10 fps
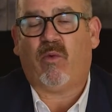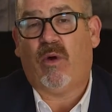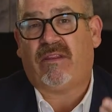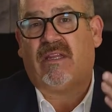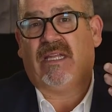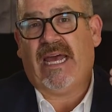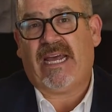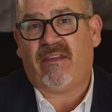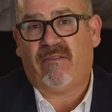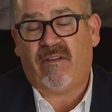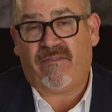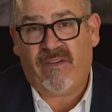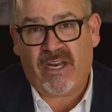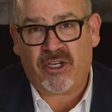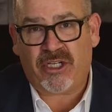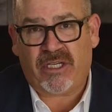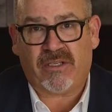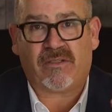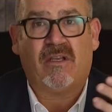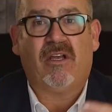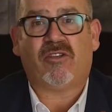what the length of the finish is.